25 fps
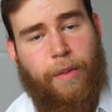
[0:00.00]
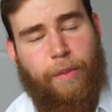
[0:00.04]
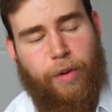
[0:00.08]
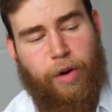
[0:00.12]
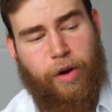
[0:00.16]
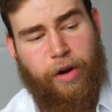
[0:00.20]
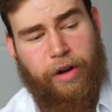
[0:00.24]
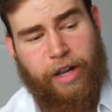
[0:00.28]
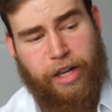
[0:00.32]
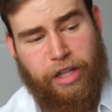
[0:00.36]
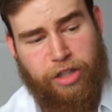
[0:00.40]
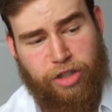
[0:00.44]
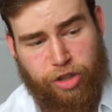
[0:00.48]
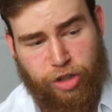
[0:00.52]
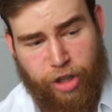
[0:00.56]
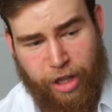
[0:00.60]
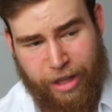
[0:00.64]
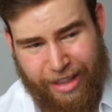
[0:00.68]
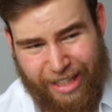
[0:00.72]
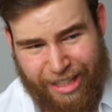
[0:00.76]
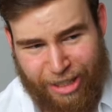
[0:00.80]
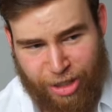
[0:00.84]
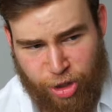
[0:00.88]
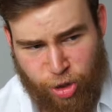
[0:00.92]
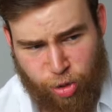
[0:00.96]
Put it
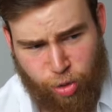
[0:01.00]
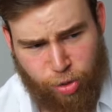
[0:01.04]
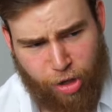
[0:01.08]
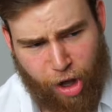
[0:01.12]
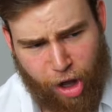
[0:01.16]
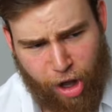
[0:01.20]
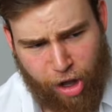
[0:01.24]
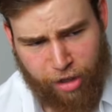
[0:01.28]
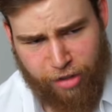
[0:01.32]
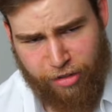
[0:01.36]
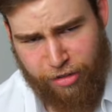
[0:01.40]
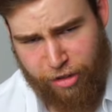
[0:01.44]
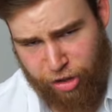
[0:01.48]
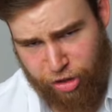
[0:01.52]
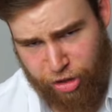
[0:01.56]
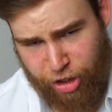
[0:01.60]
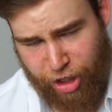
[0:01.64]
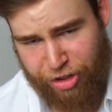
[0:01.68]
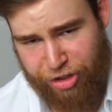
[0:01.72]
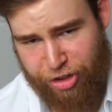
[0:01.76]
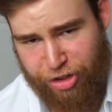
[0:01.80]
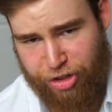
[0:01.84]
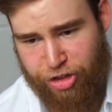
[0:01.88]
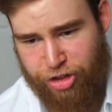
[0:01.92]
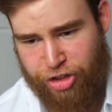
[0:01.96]
in, the Jew Talk
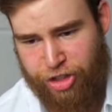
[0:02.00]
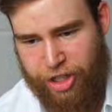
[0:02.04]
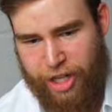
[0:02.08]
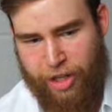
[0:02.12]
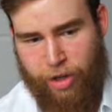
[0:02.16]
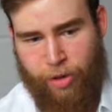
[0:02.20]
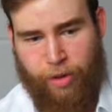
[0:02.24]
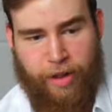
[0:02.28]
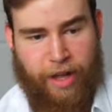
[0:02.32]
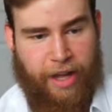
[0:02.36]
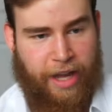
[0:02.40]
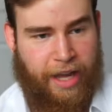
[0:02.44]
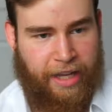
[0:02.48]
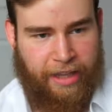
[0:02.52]
suggestions channel.